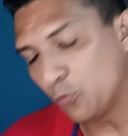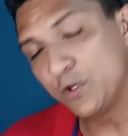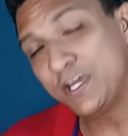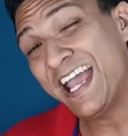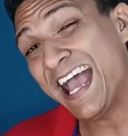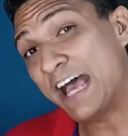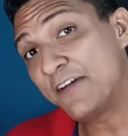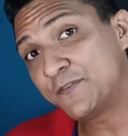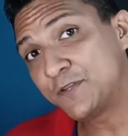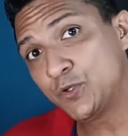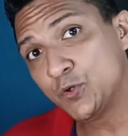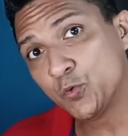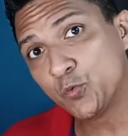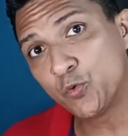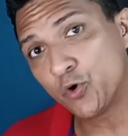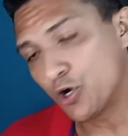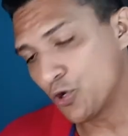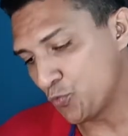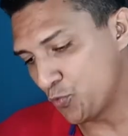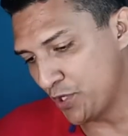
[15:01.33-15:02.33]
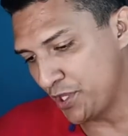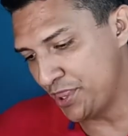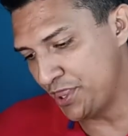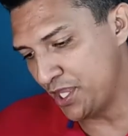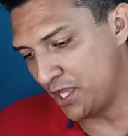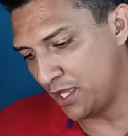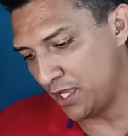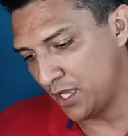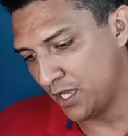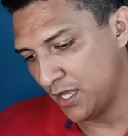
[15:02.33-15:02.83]
we have to work with
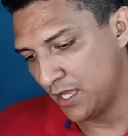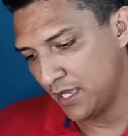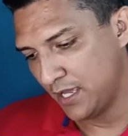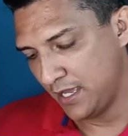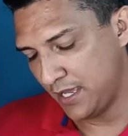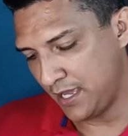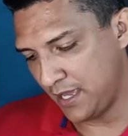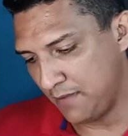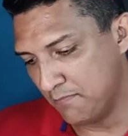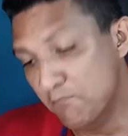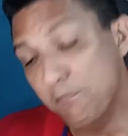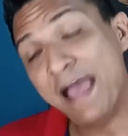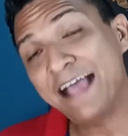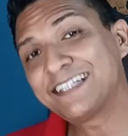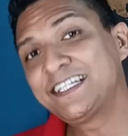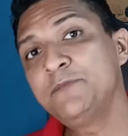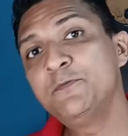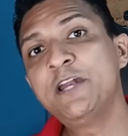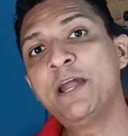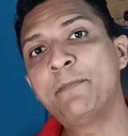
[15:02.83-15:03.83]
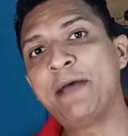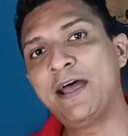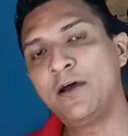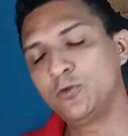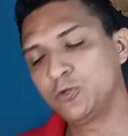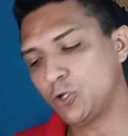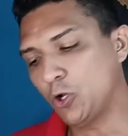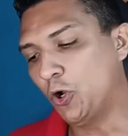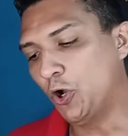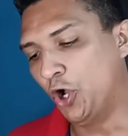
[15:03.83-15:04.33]
the uh, maximum
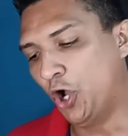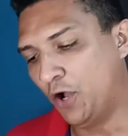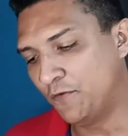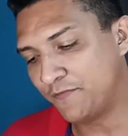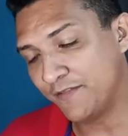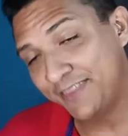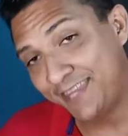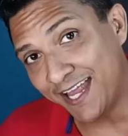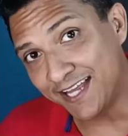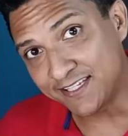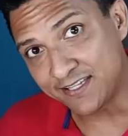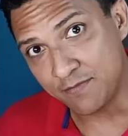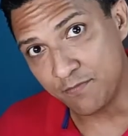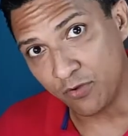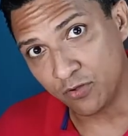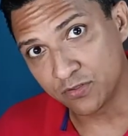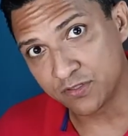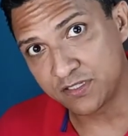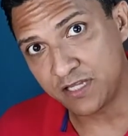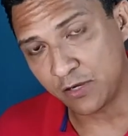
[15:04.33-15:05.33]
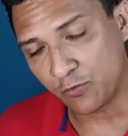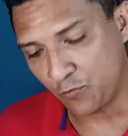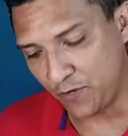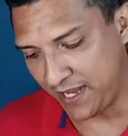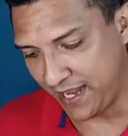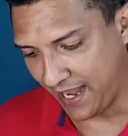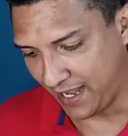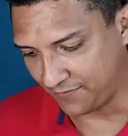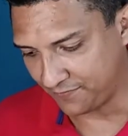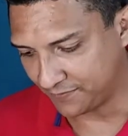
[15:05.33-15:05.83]
amount of decimals that we
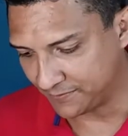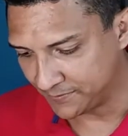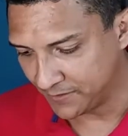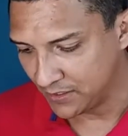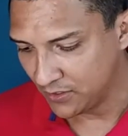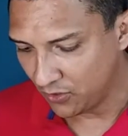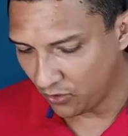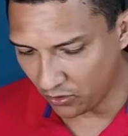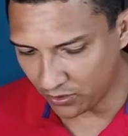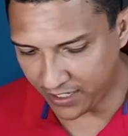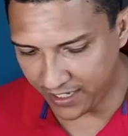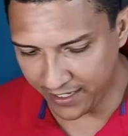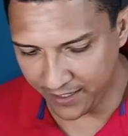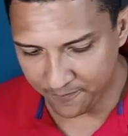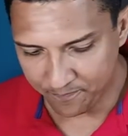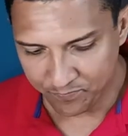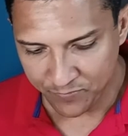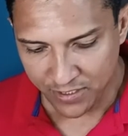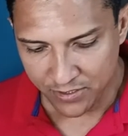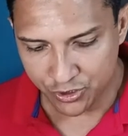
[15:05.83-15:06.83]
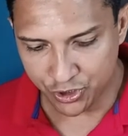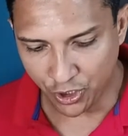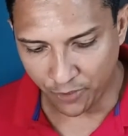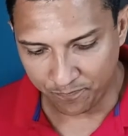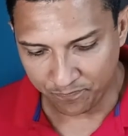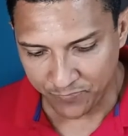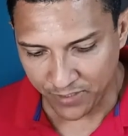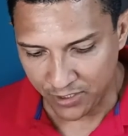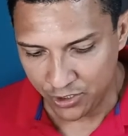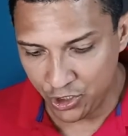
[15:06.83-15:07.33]
have. Okay,
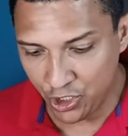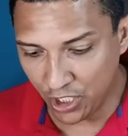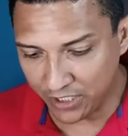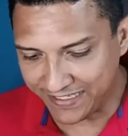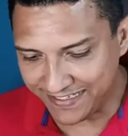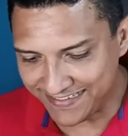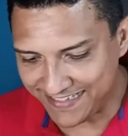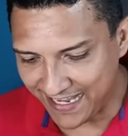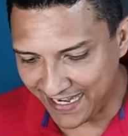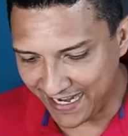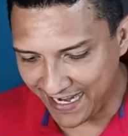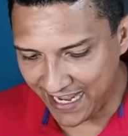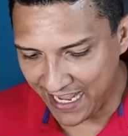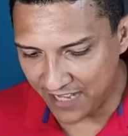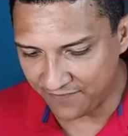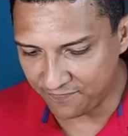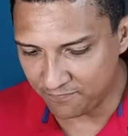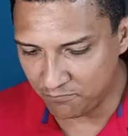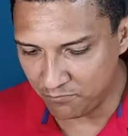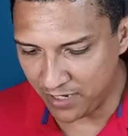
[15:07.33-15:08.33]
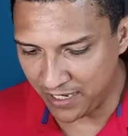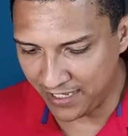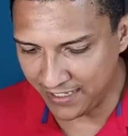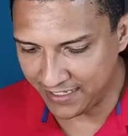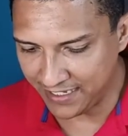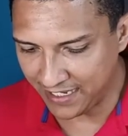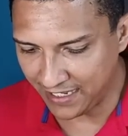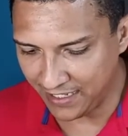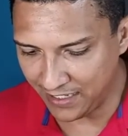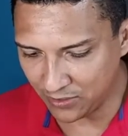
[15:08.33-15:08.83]
so notice that I have my
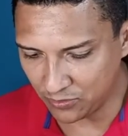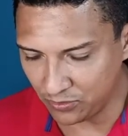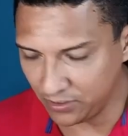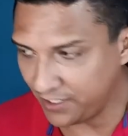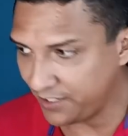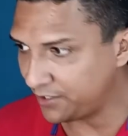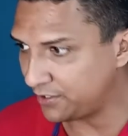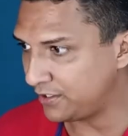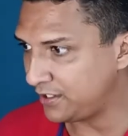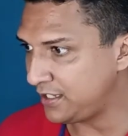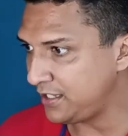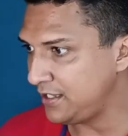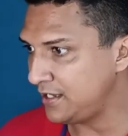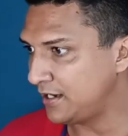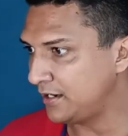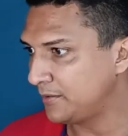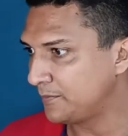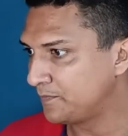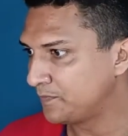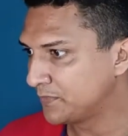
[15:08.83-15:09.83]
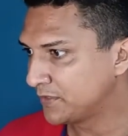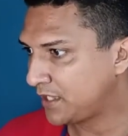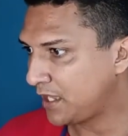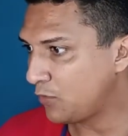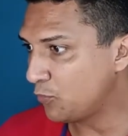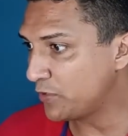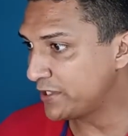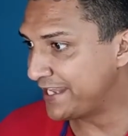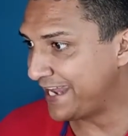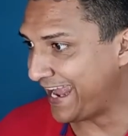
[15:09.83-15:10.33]
calculator here, okay,
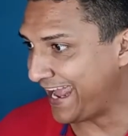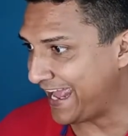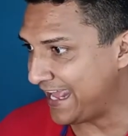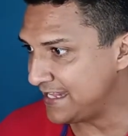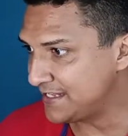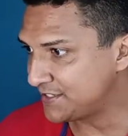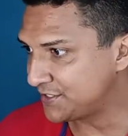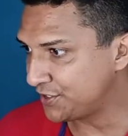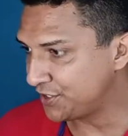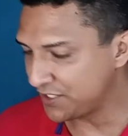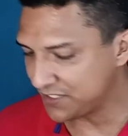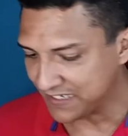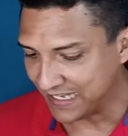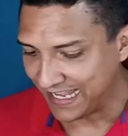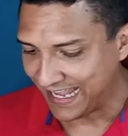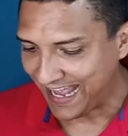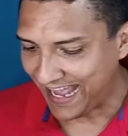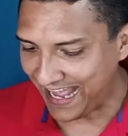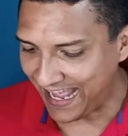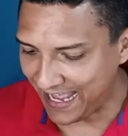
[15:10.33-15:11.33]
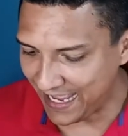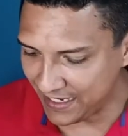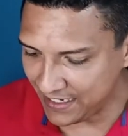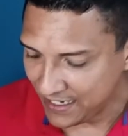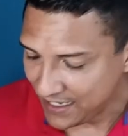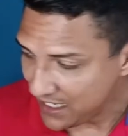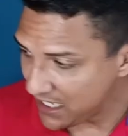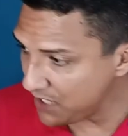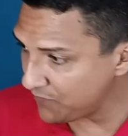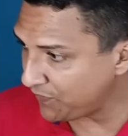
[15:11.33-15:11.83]
with the answers.
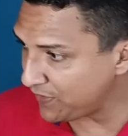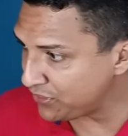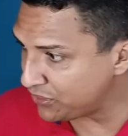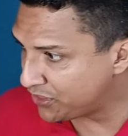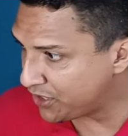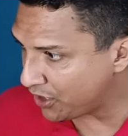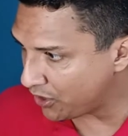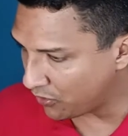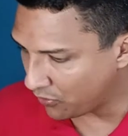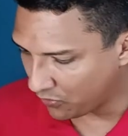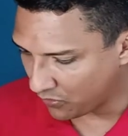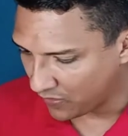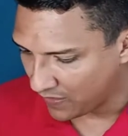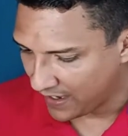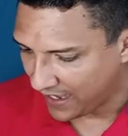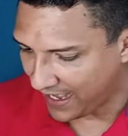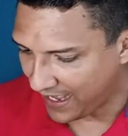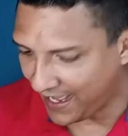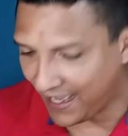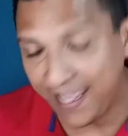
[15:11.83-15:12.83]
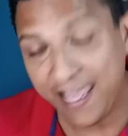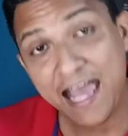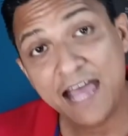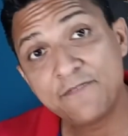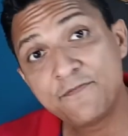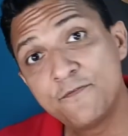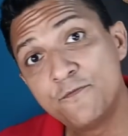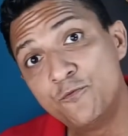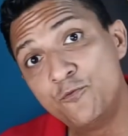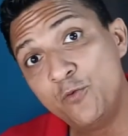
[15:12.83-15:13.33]
And even though I
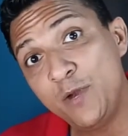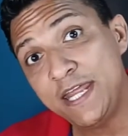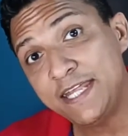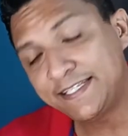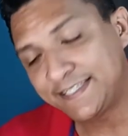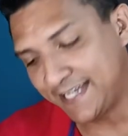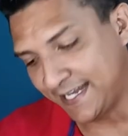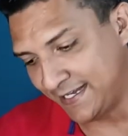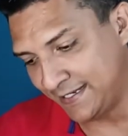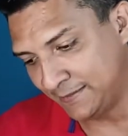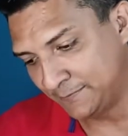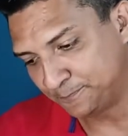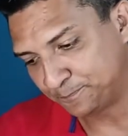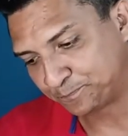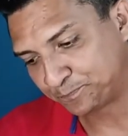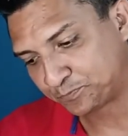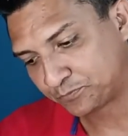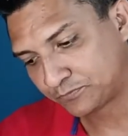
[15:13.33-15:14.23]
have written